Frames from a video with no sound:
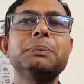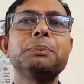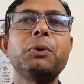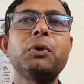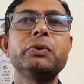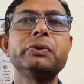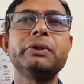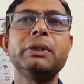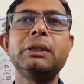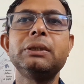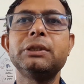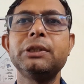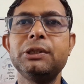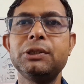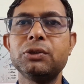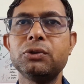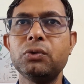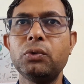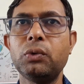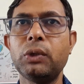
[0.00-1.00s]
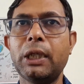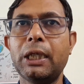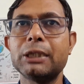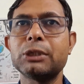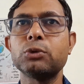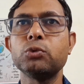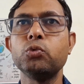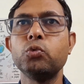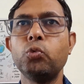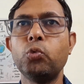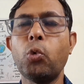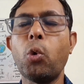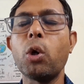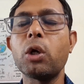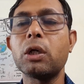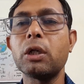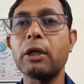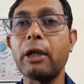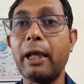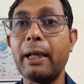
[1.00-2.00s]
process is known as
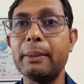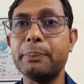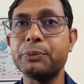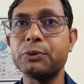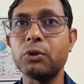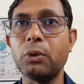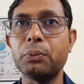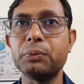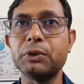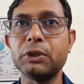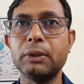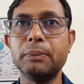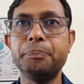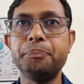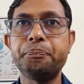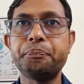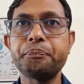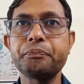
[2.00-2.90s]
water absorption.